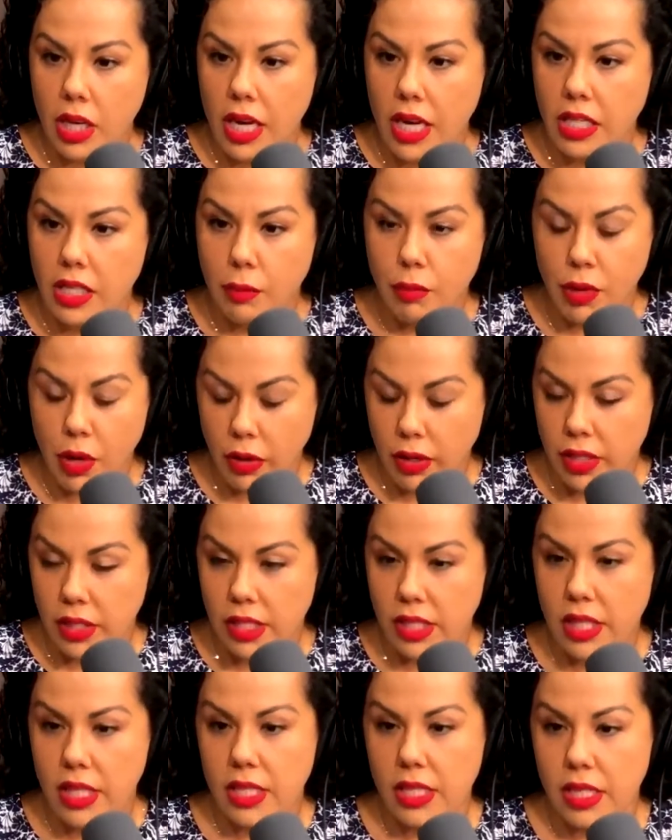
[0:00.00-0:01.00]
It's a broken
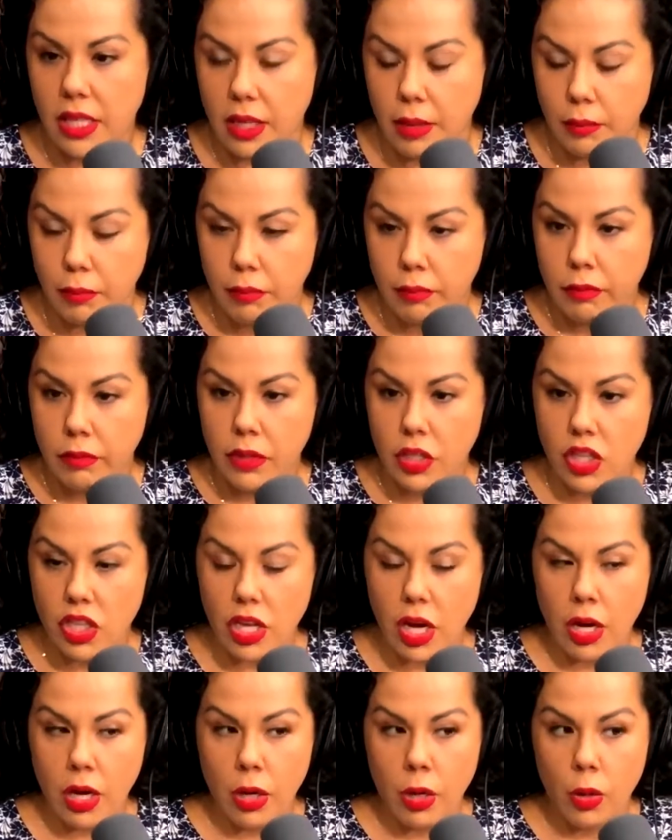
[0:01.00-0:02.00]
system. So